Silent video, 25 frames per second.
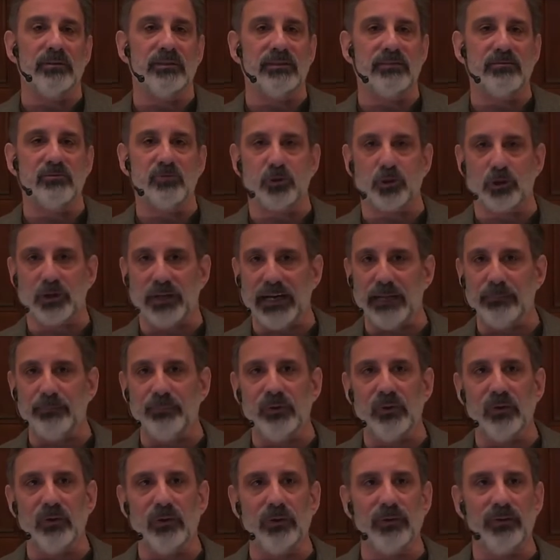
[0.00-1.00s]

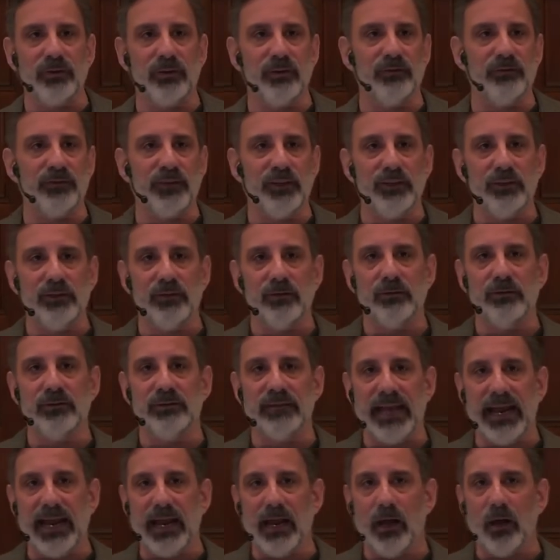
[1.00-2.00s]
trample the vineyard
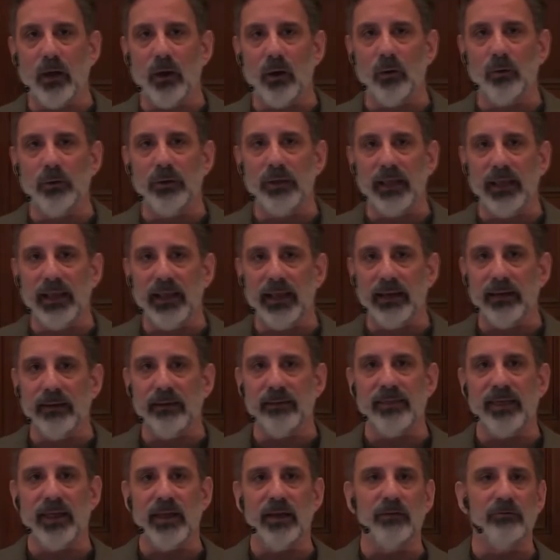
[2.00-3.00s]
down and
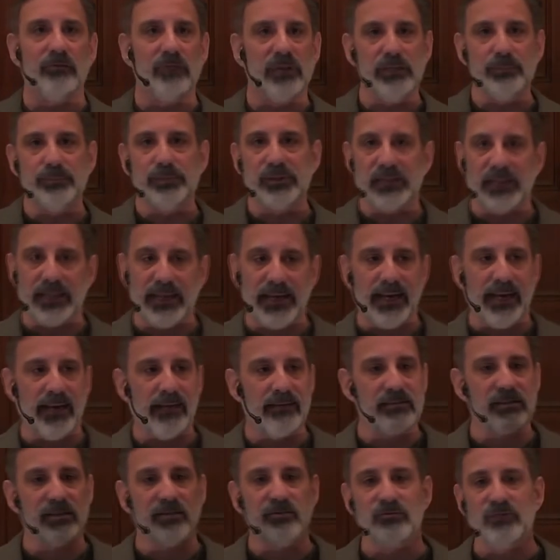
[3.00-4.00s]
then
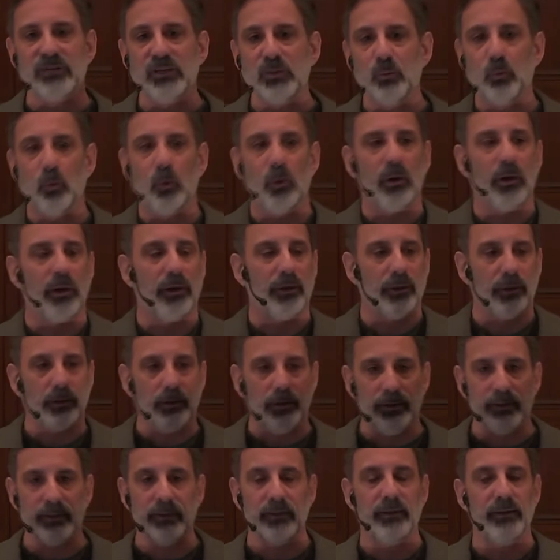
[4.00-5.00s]
replant and rewater
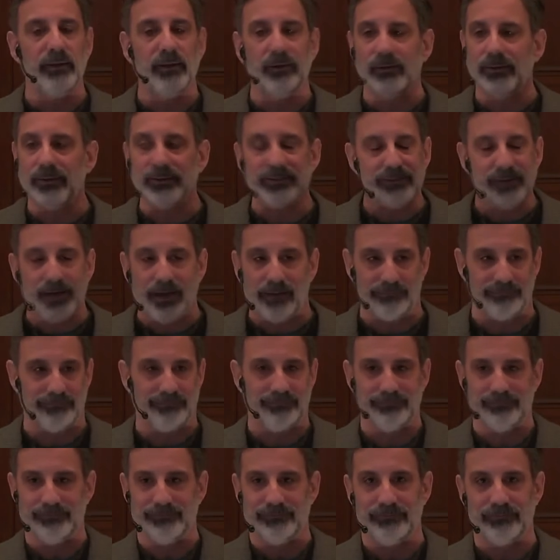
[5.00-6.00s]
and, you know, no.
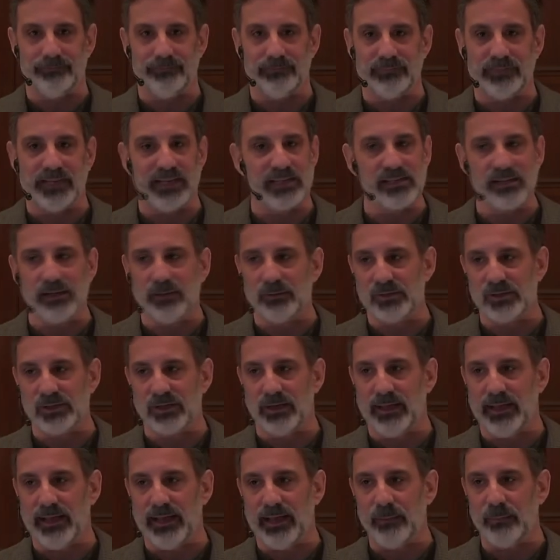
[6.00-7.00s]
That's not what's
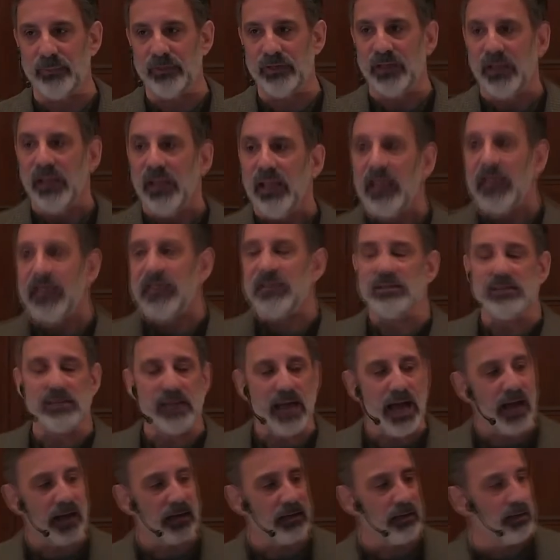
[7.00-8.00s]
going to happen. He's
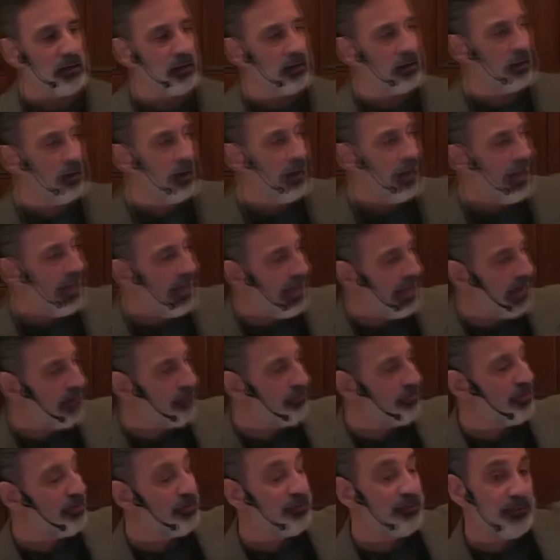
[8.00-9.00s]
not going to
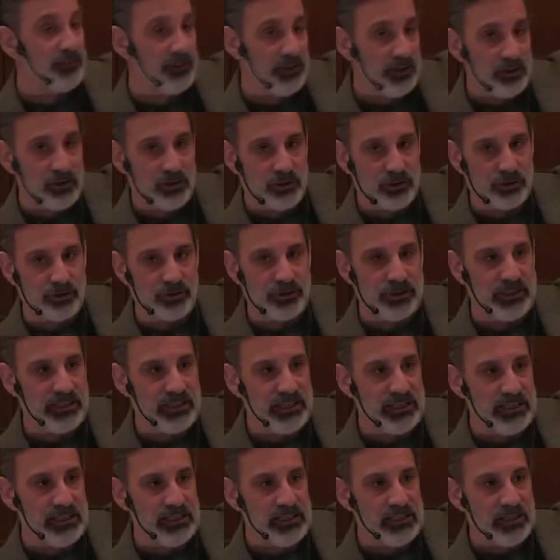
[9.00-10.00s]
have the fig
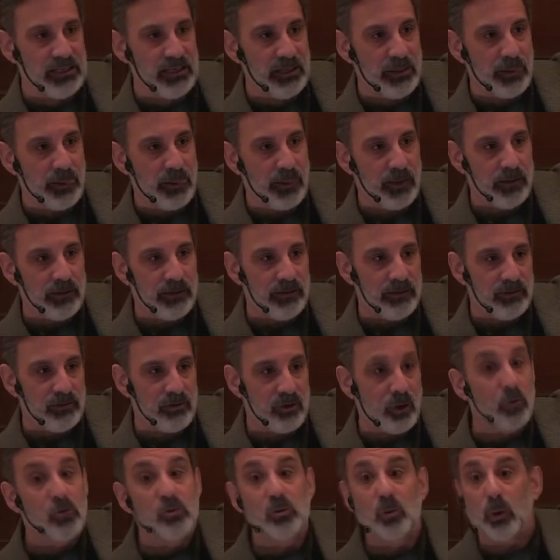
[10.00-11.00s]
tree
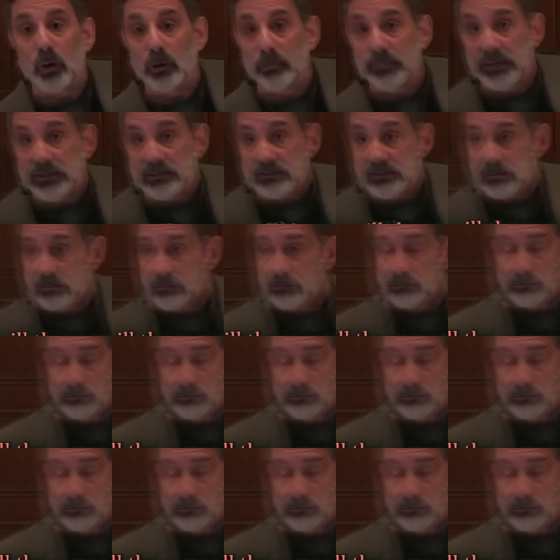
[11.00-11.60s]
go dormant,